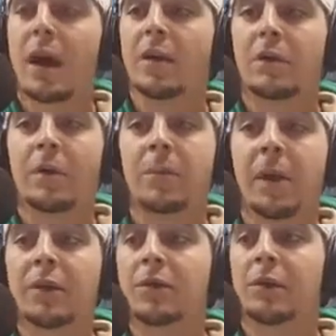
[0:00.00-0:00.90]
excellent
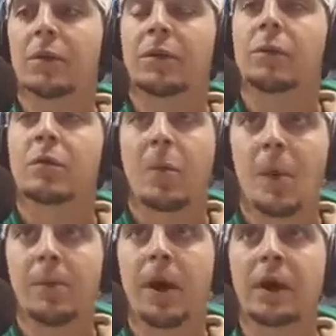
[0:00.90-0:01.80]
players. He recruits
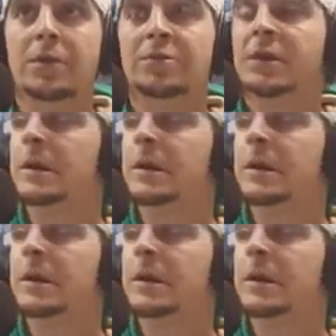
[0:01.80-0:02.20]
smart players.